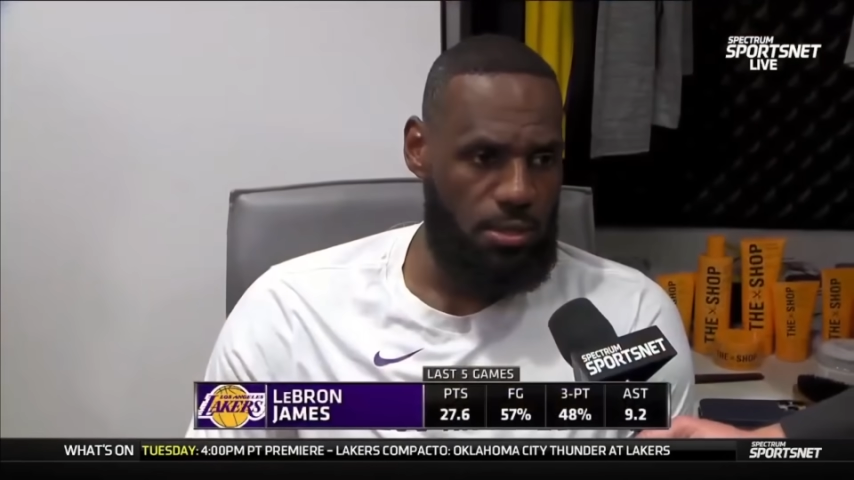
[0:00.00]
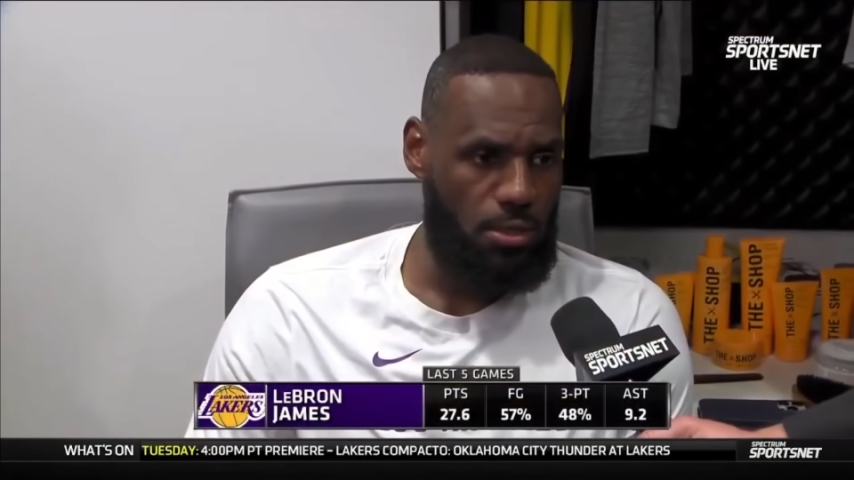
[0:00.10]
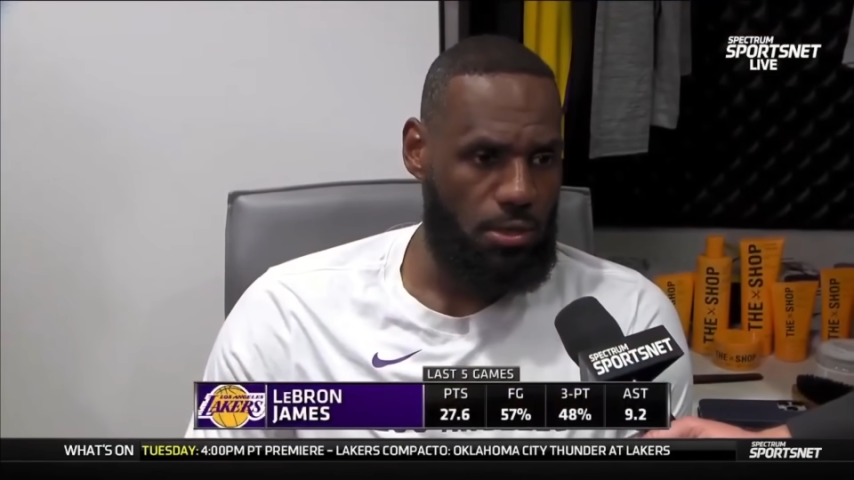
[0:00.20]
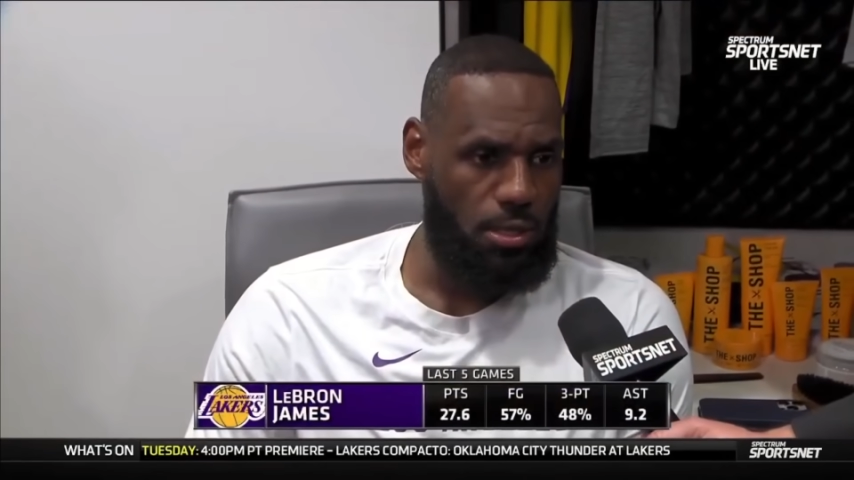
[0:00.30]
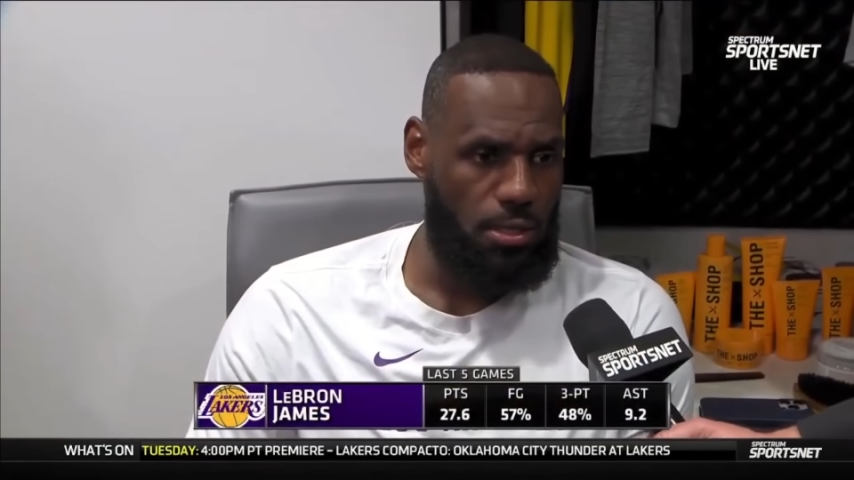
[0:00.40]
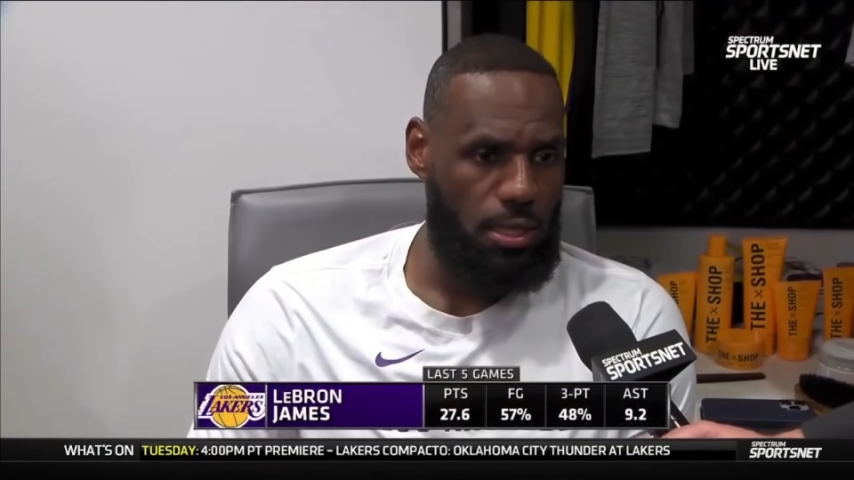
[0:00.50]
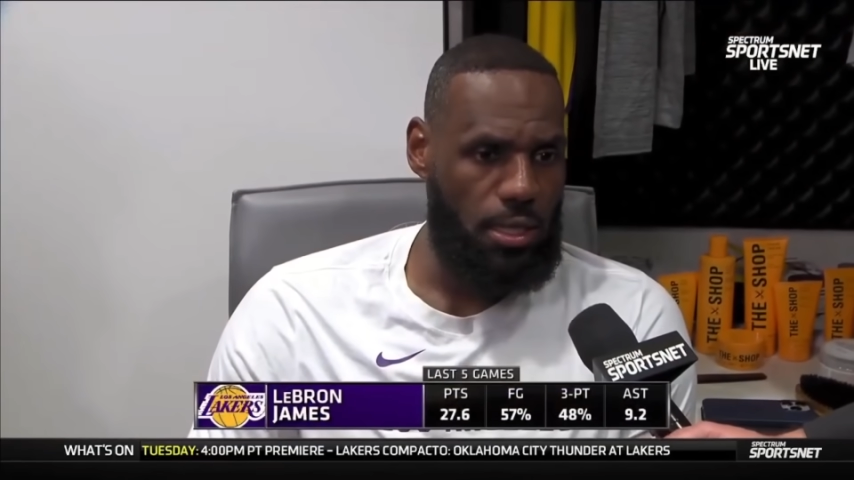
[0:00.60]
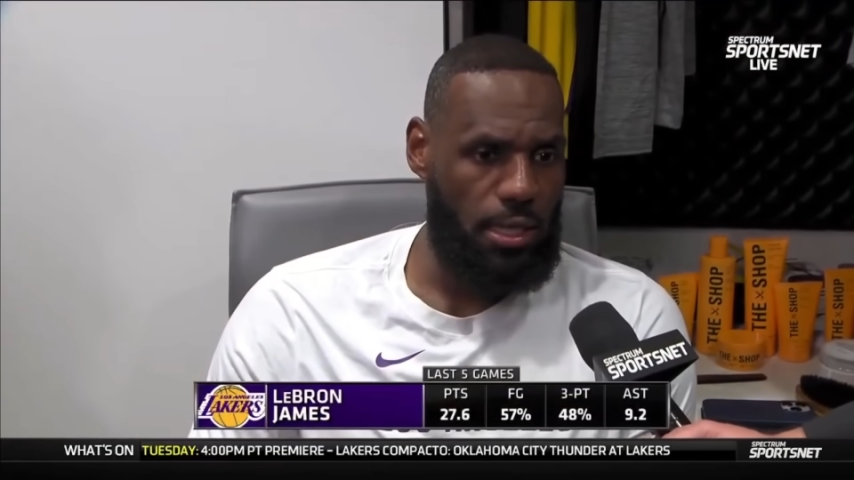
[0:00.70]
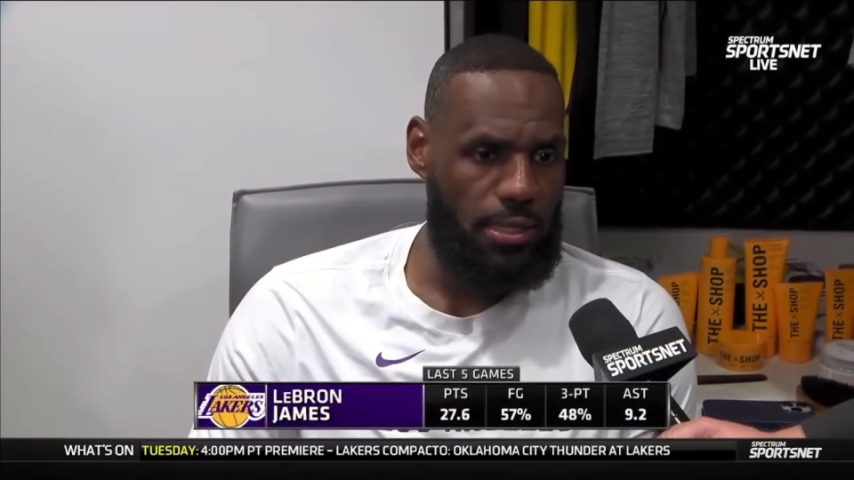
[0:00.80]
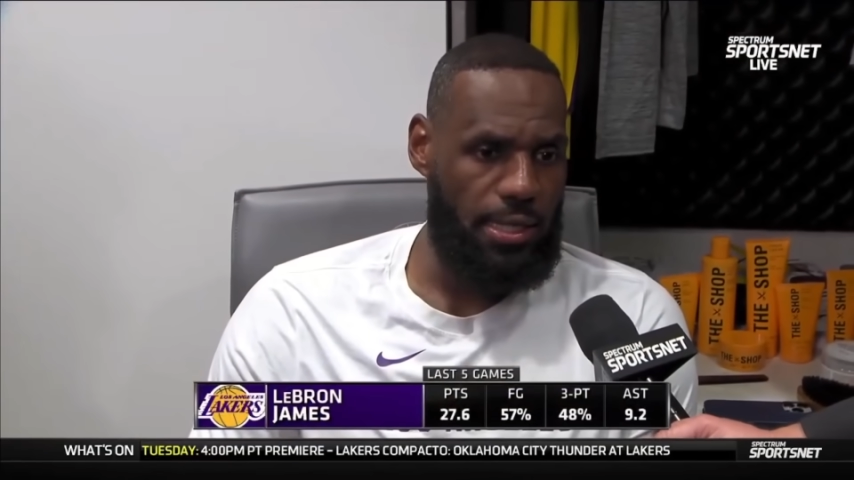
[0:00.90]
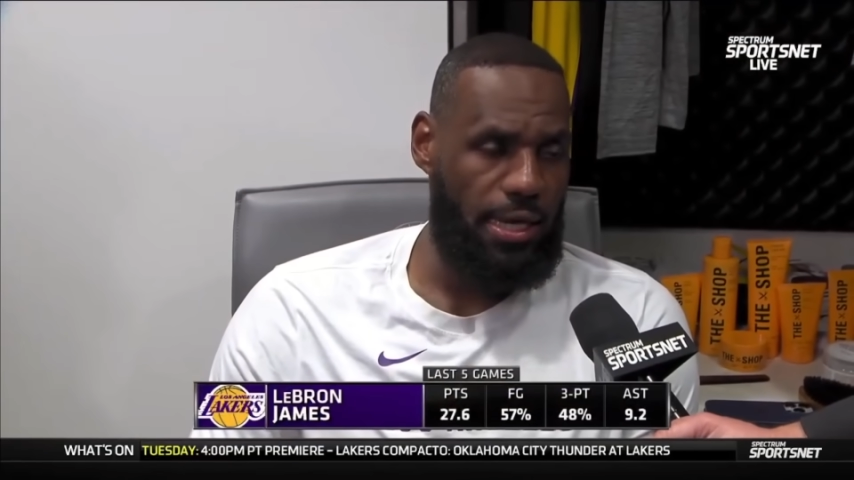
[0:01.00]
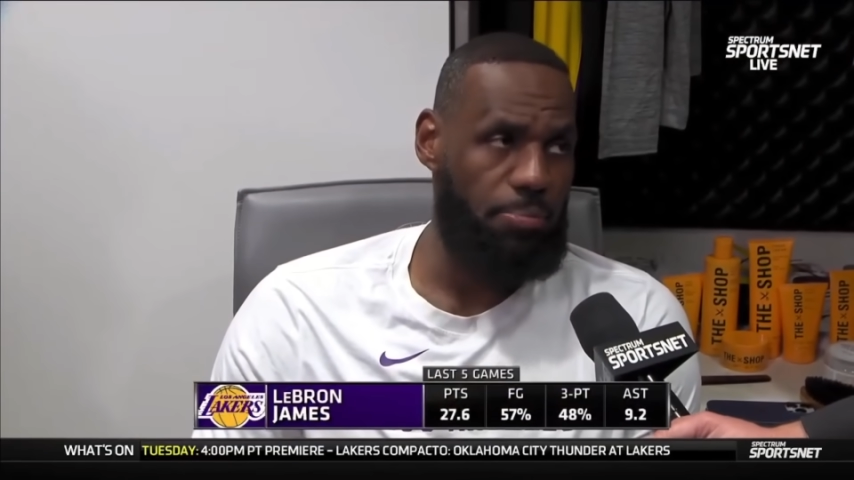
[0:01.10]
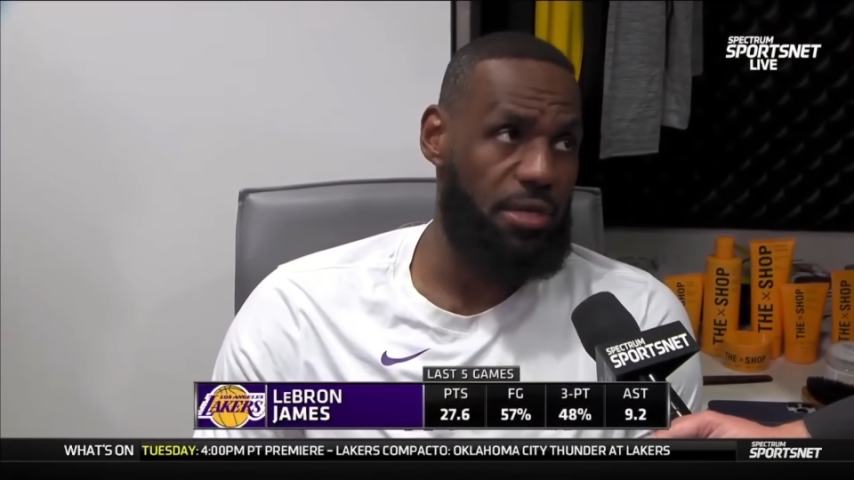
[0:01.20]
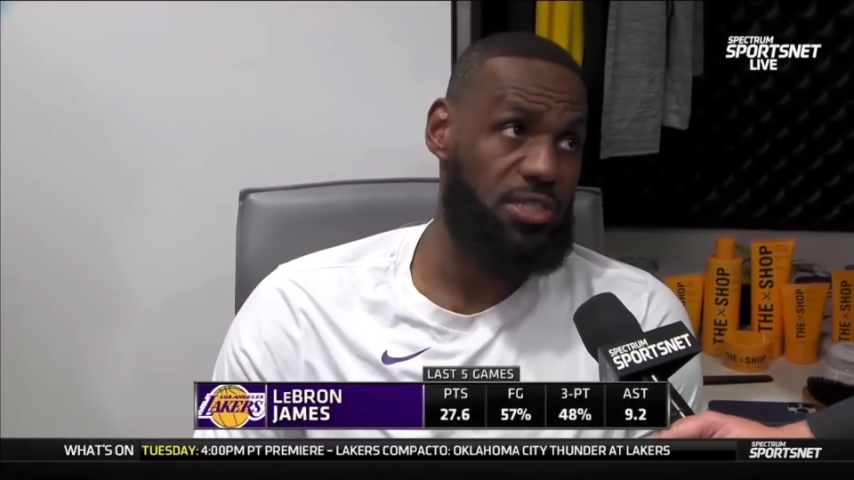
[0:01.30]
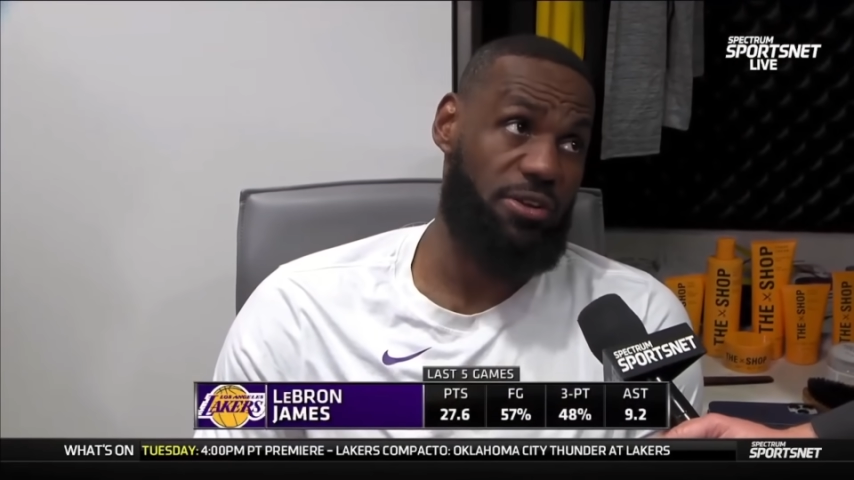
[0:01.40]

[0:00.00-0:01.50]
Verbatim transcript: know, and uh, I think he had a plus